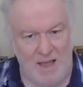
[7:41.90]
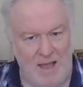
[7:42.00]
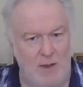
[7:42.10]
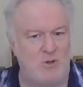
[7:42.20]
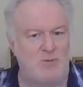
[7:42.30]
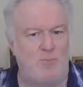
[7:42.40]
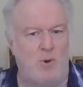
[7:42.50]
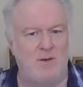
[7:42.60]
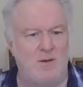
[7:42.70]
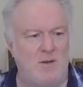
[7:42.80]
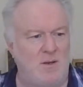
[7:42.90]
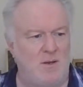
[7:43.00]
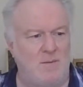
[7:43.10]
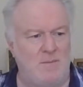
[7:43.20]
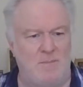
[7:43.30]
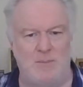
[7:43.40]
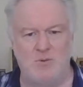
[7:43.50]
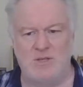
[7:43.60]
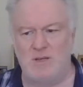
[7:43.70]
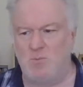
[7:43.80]
At which point, people
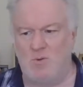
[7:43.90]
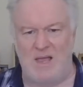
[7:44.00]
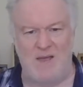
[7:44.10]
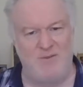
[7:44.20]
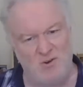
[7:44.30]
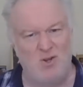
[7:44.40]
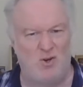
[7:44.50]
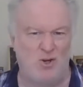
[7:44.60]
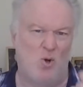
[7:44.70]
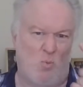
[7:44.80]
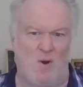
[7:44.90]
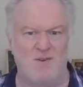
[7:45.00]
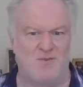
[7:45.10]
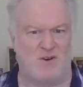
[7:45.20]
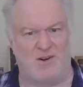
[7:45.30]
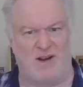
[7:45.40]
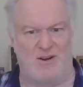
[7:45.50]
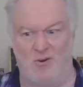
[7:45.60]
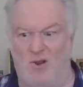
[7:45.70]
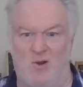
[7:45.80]
say, well, if you're only going to do it once, for crying
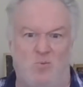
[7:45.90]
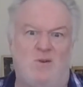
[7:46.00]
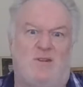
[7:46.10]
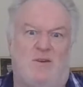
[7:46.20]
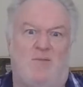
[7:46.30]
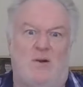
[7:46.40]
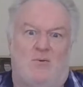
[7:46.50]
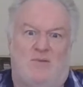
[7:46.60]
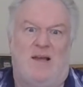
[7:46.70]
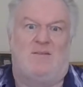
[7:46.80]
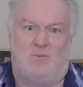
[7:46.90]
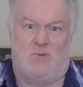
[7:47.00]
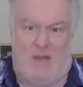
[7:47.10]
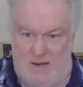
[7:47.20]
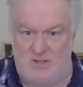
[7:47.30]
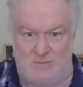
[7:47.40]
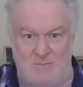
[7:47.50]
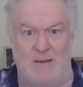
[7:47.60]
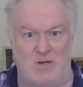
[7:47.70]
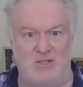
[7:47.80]
out loud, that doesn't
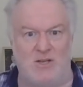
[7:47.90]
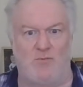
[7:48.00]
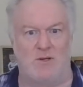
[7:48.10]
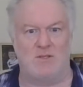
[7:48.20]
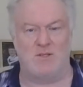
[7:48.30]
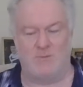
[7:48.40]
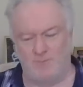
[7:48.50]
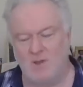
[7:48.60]
make much difference.